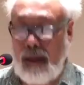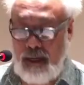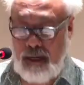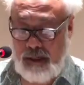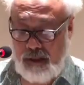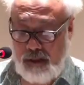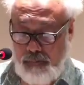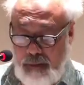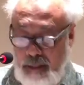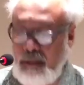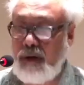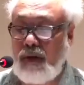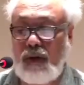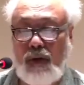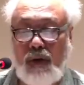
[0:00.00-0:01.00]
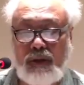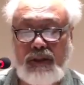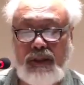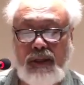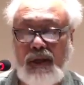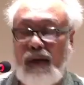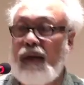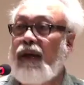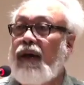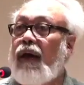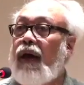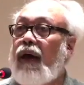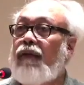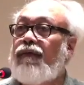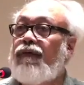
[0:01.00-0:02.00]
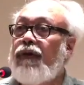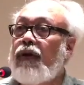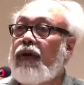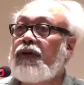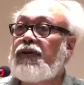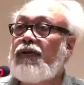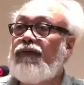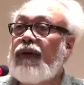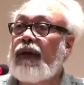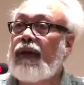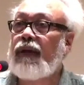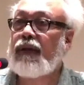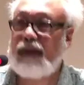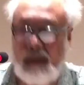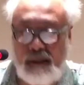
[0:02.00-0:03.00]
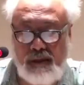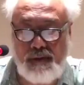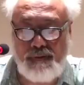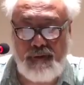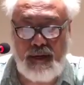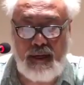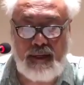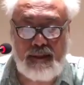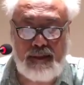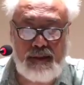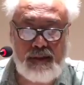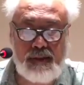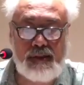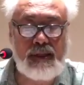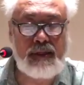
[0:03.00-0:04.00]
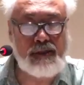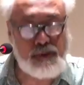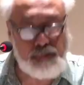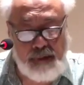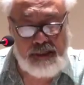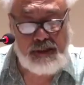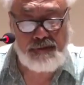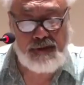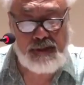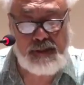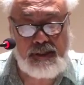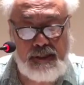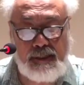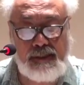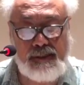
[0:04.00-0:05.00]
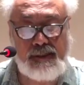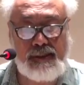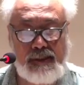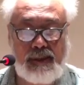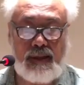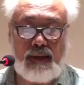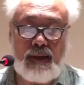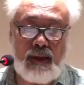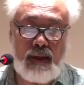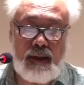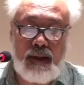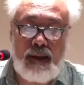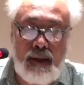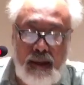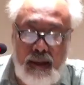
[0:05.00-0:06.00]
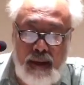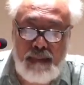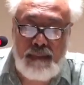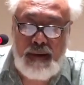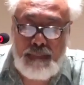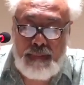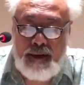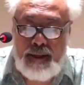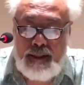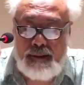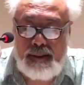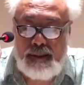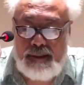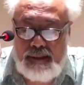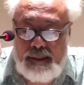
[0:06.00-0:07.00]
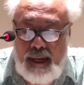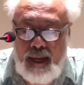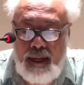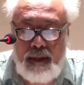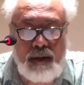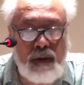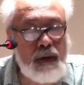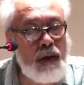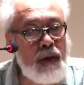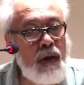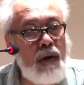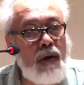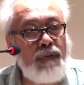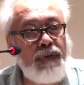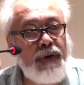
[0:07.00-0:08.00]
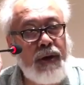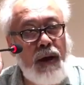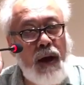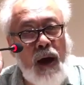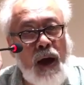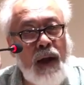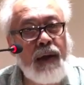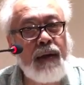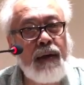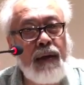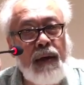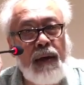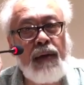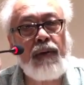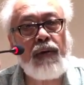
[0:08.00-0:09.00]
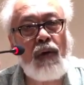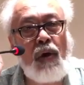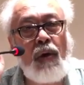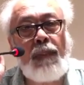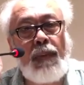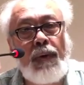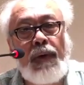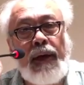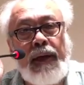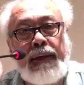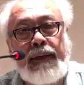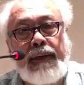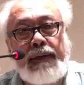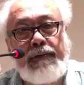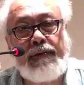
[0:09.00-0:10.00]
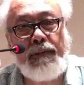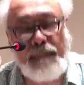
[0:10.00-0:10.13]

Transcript: in its methodological and philosophical justifications and specificities. Here, memory is a sign of an unincorporated